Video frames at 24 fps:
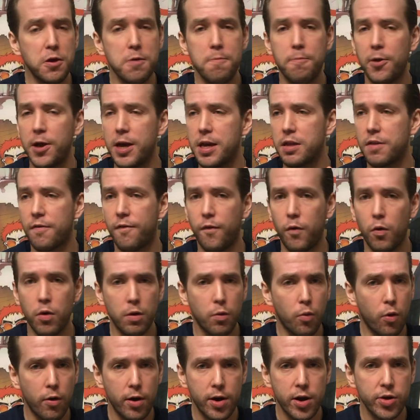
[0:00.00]
You play as 4
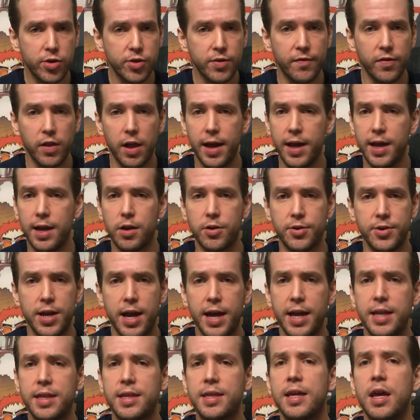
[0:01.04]
warriors of light, or
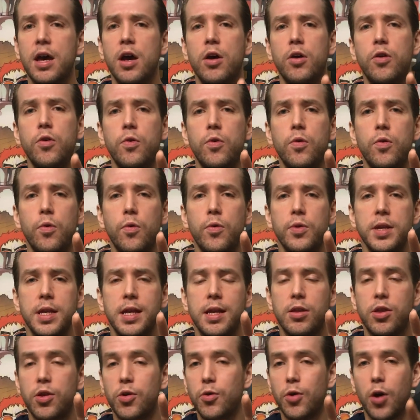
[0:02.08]
knights, who
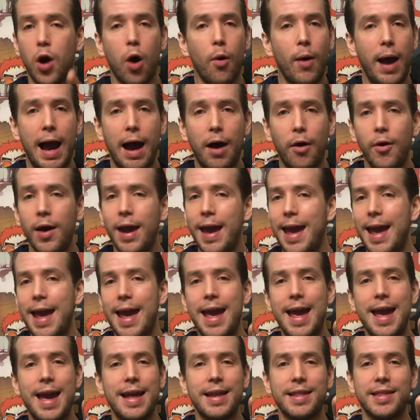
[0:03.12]
need to go out
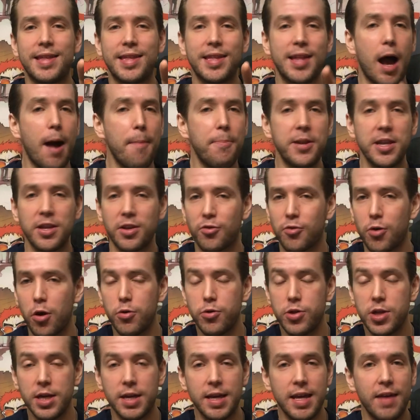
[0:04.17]
and stop an
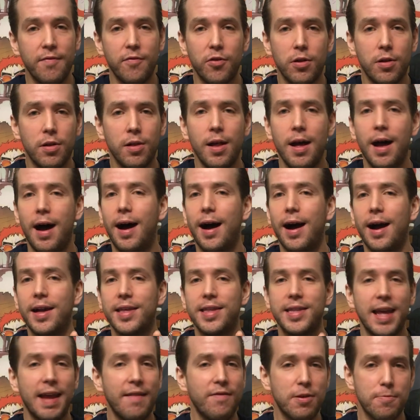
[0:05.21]
encroaching evil,
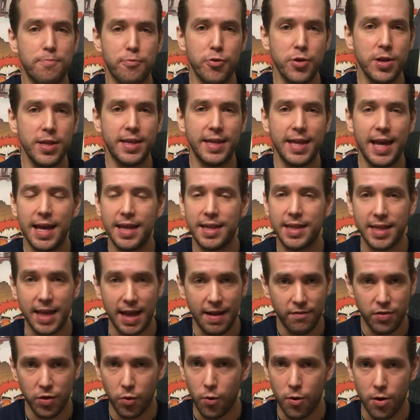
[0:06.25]
save the princess,
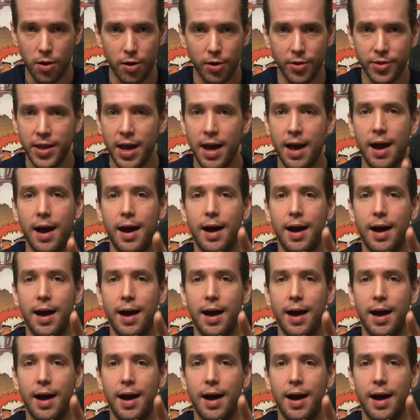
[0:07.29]
save the world.